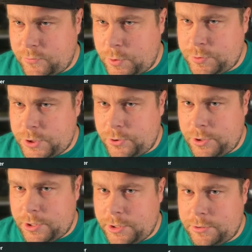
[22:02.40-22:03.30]
what was
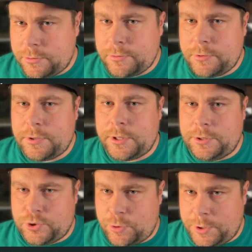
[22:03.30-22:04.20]
going on
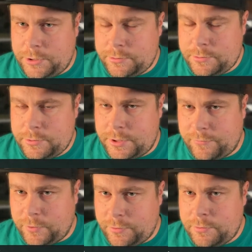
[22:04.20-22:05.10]
in Germany, and
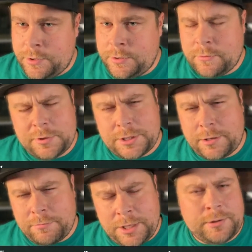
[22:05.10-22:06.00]
everyone was like,
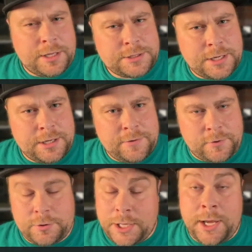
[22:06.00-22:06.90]
"Man, that's kind of
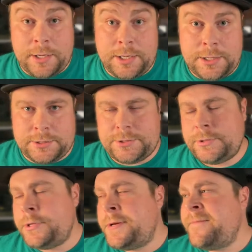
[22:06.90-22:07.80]
evil." Yeah, it is.
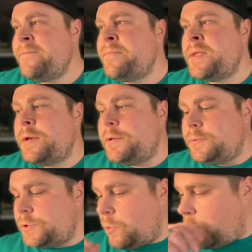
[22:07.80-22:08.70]

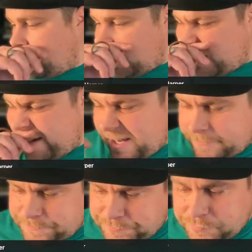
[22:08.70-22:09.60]
So, what am I getting at?
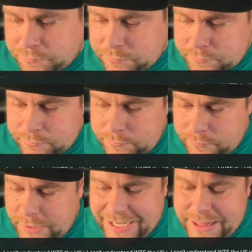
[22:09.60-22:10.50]

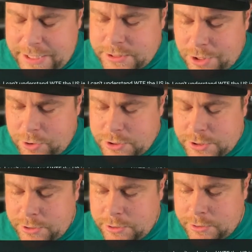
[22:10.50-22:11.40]
I think it's
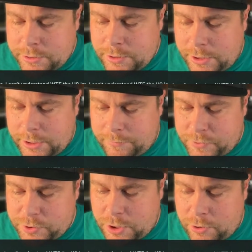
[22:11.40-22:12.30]
always
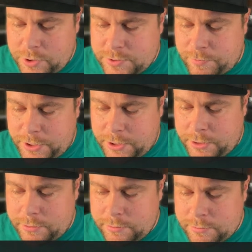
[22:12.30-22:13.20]
there's always
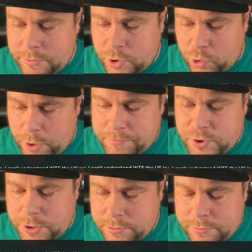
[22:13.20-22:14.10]
been
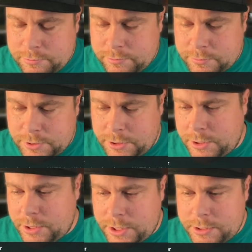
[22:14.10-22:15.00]
corruption in the
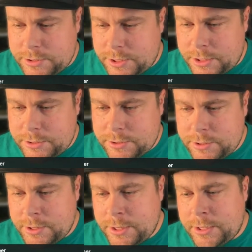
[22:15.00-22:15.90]
United States.
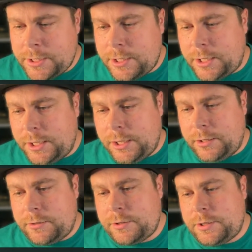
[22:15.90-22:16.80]

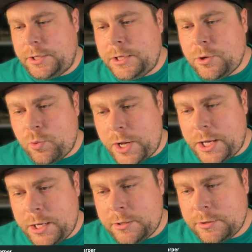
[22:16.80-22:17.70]
Uh, in a
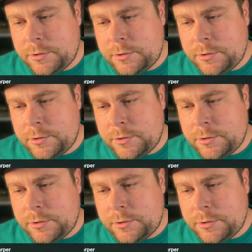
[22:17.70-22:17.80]
way,